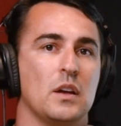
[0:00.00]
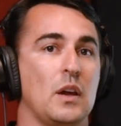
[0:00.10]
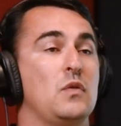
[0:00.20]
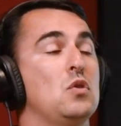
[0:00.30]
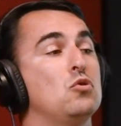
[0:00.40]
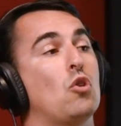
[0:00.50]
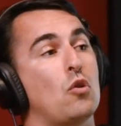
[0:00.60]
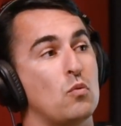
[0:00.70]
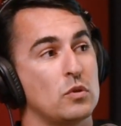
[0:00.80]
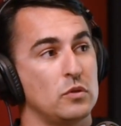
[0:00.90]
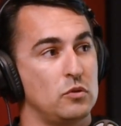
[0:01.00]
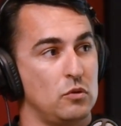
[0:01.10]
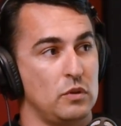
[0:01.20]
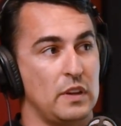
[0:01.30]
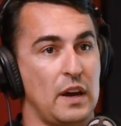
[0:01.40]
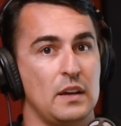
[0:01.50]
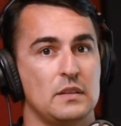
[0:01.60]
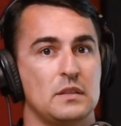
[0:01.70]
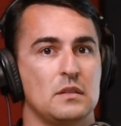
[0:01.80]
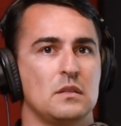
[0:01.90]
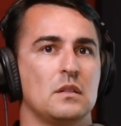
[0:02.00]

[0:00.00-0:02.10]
If you don't want to do that,